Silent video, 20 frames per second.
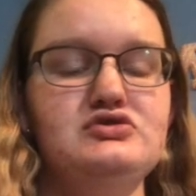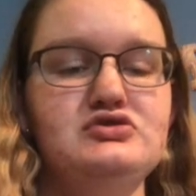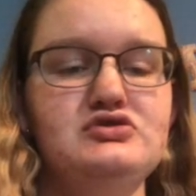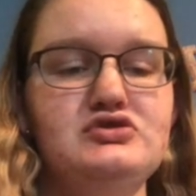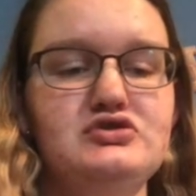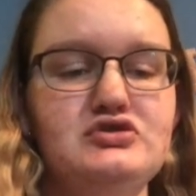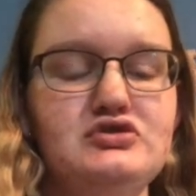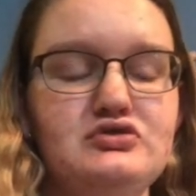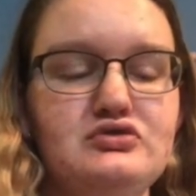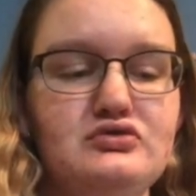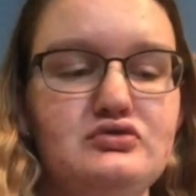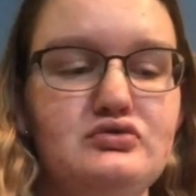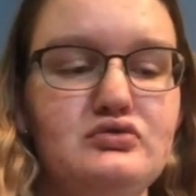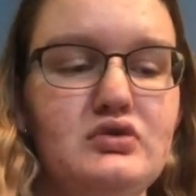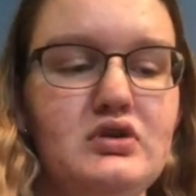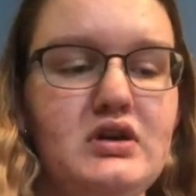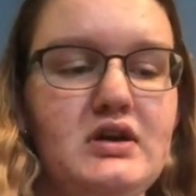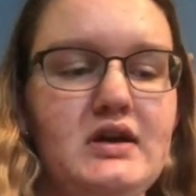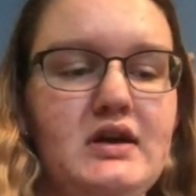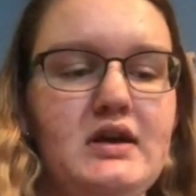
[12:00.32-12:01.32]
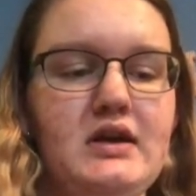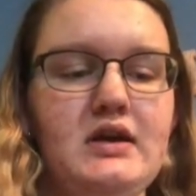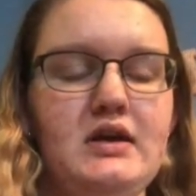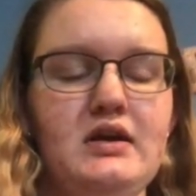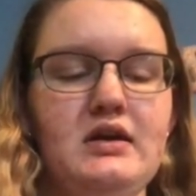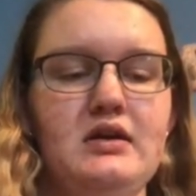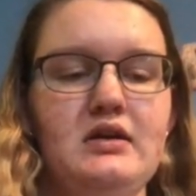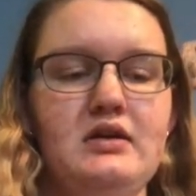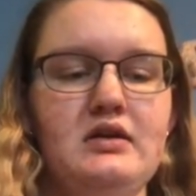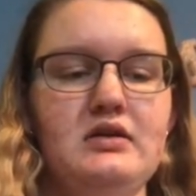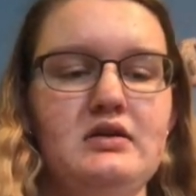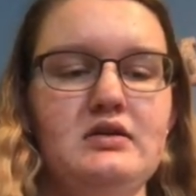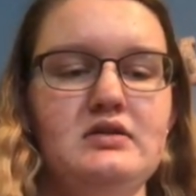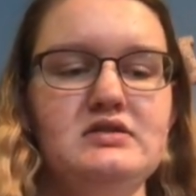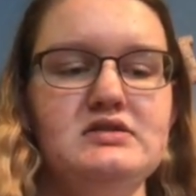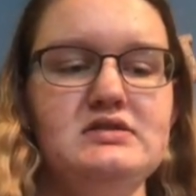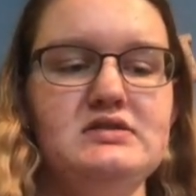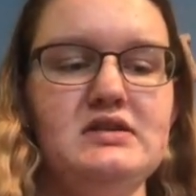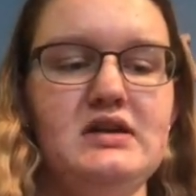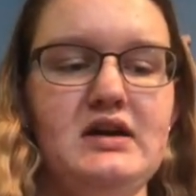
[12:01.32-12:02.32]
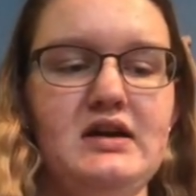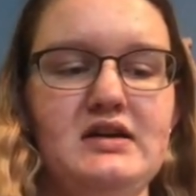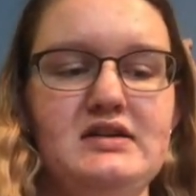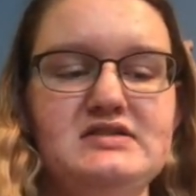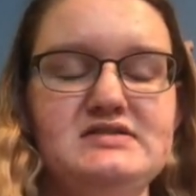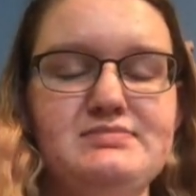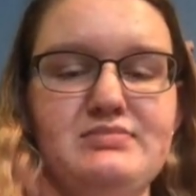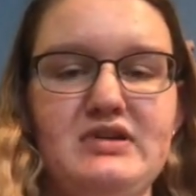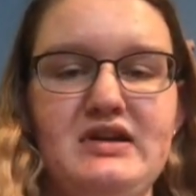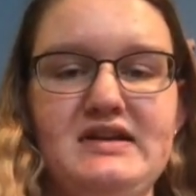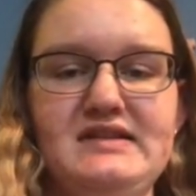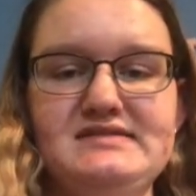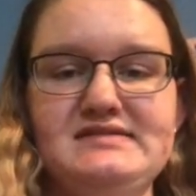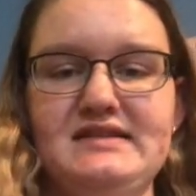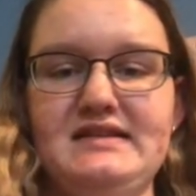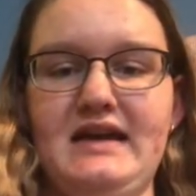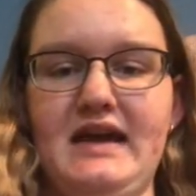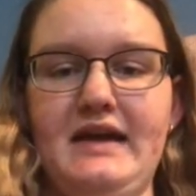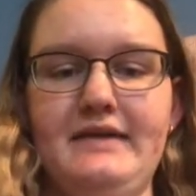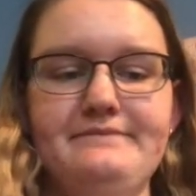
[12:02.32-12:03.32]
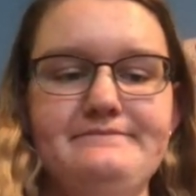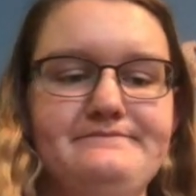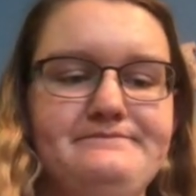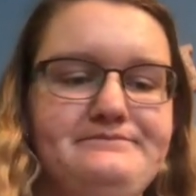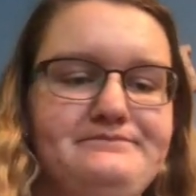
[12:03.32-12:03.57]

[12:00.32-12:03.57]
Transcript: 2 sprays a day.